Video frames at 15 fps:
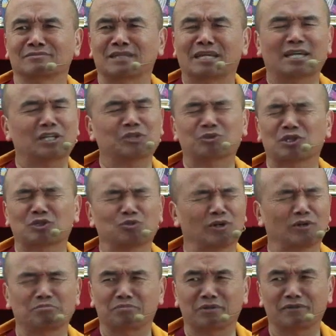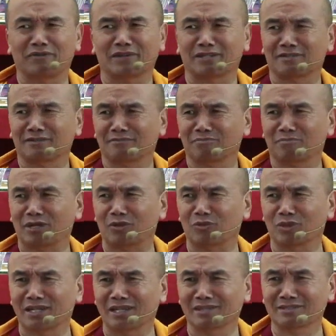Entity-wise one. Perfect.
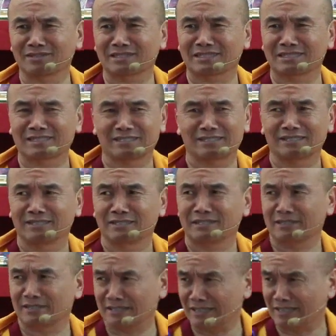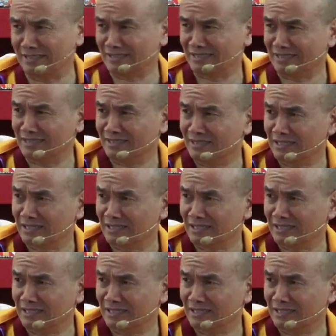Anyone else? Yes.